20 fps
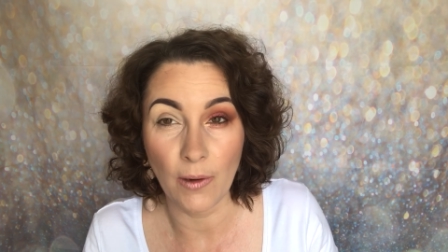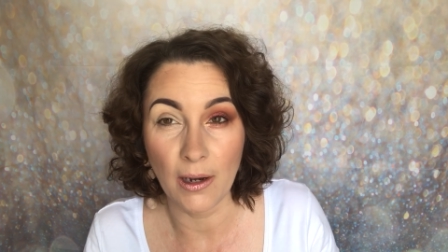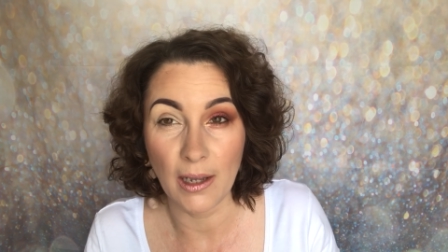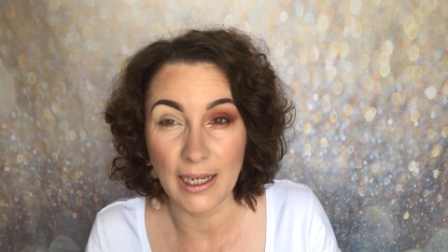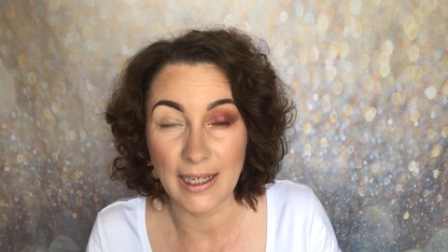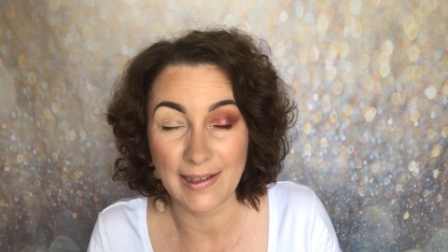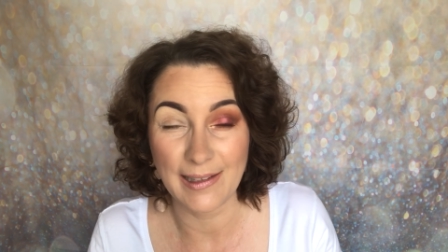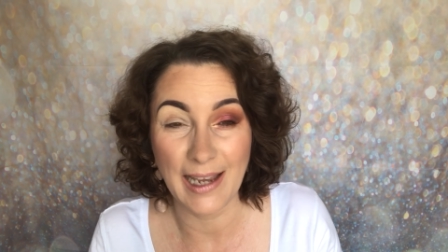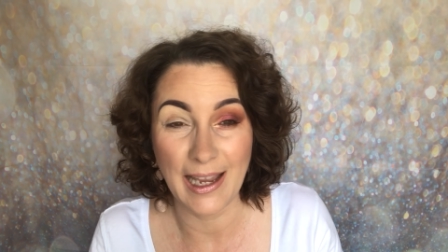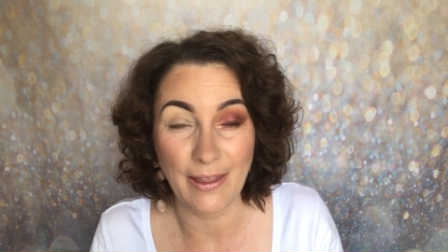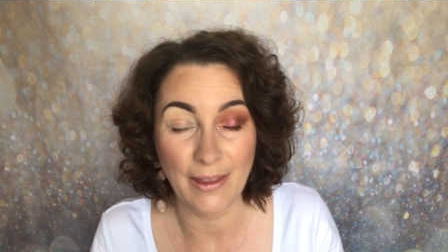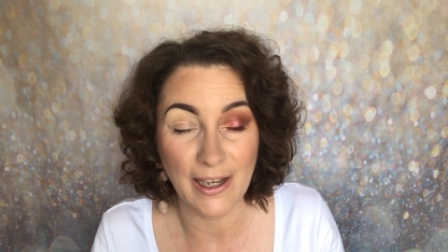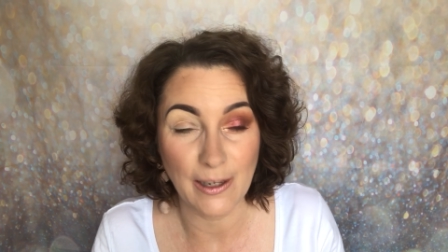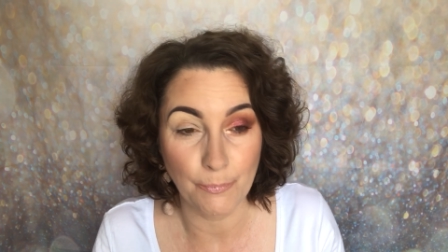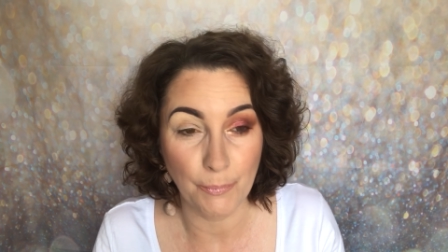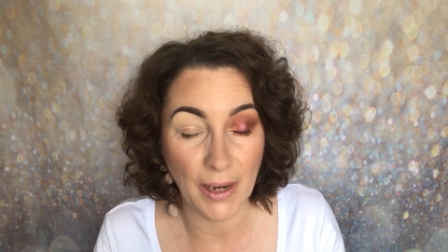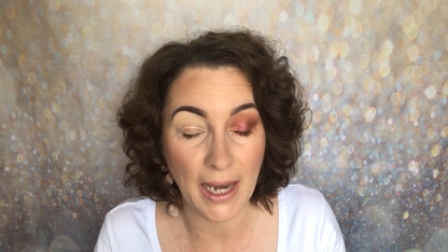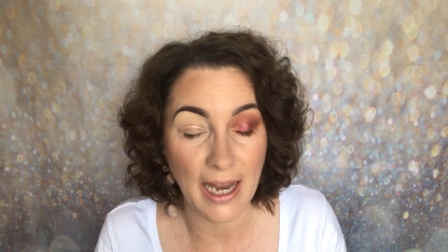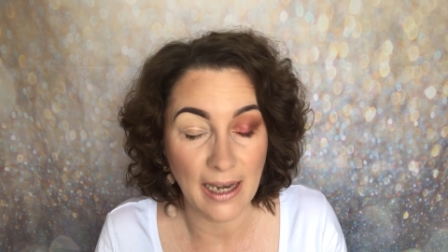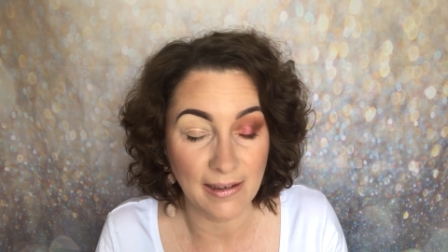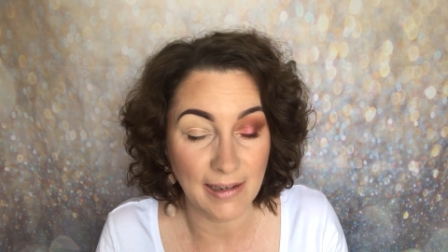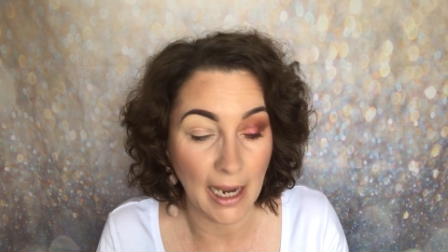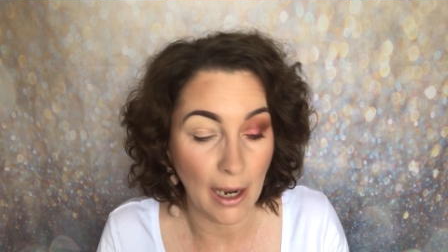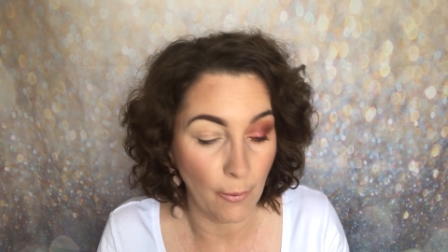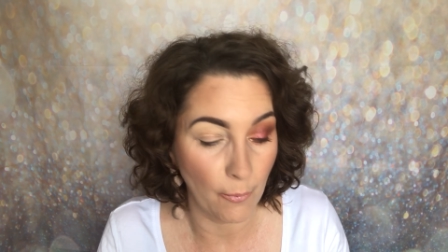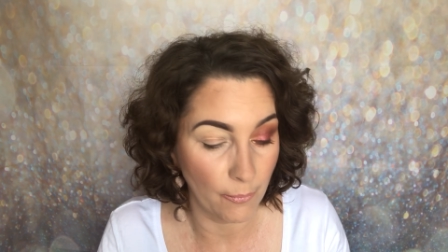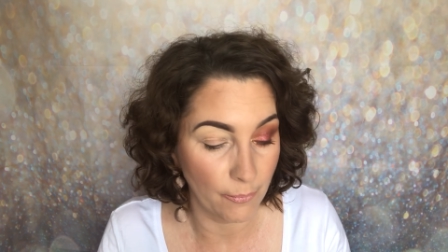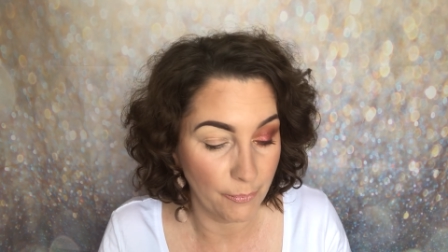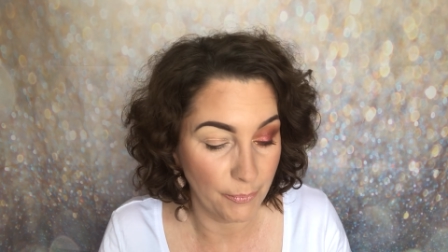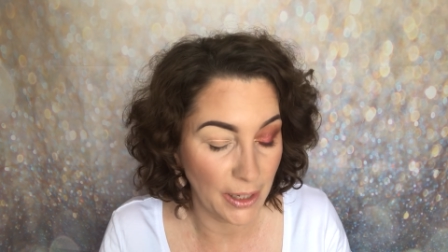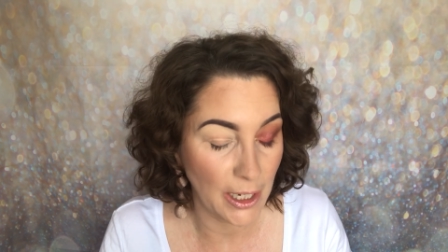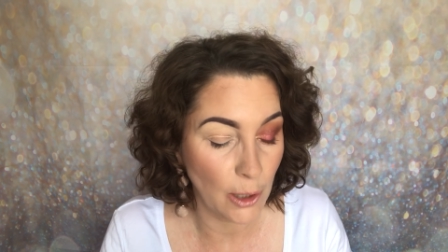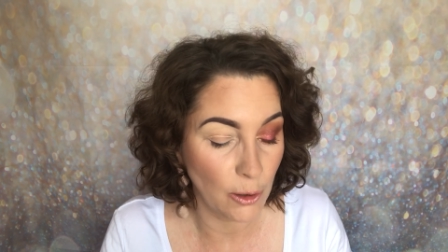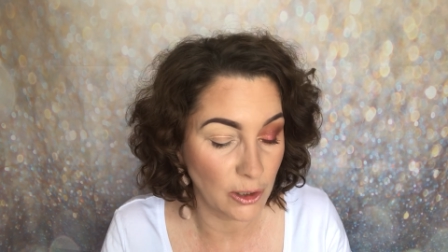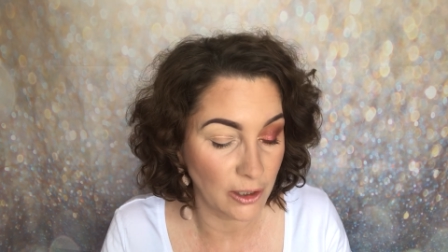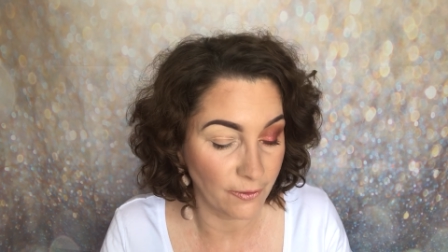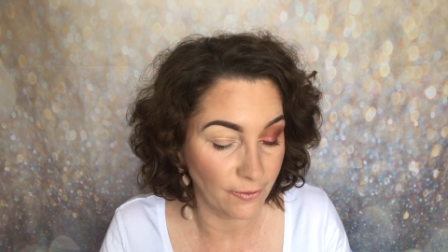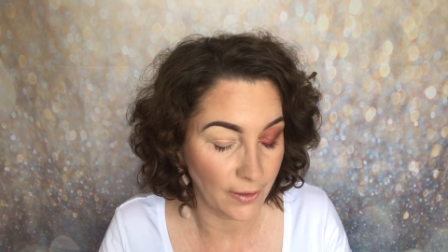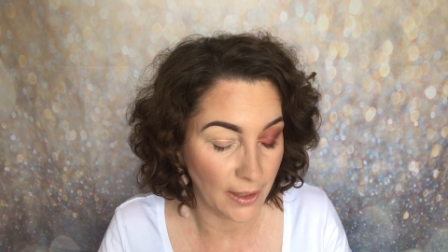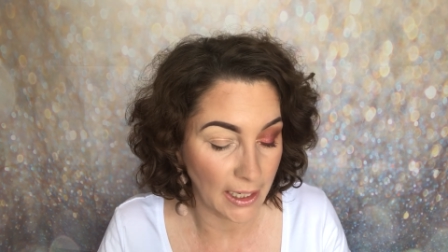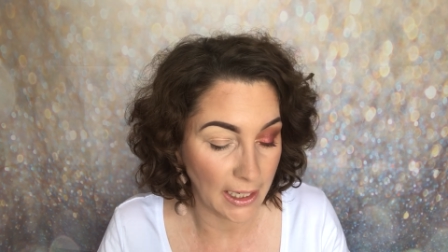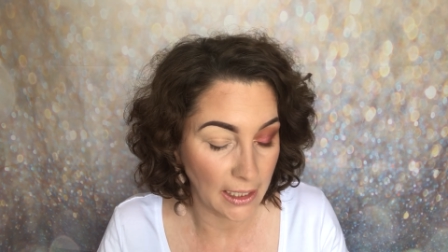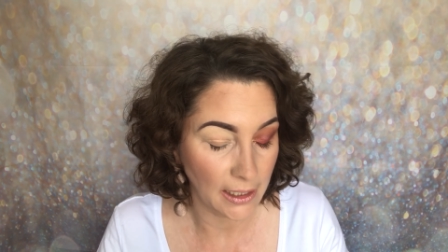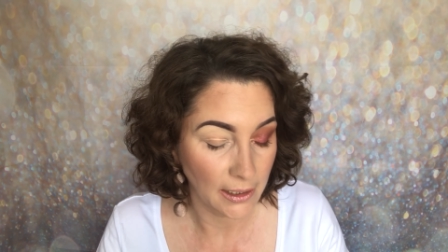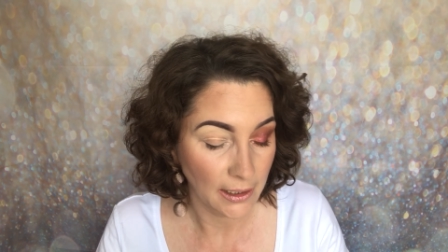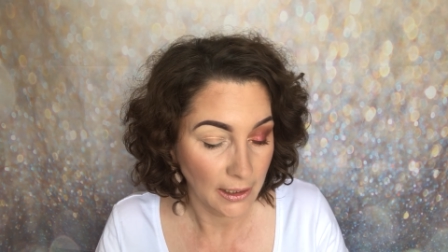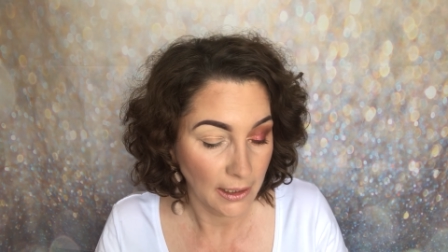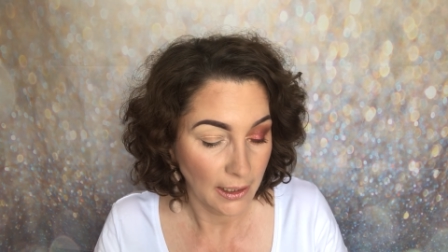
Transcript: like I say these blend out beautifully.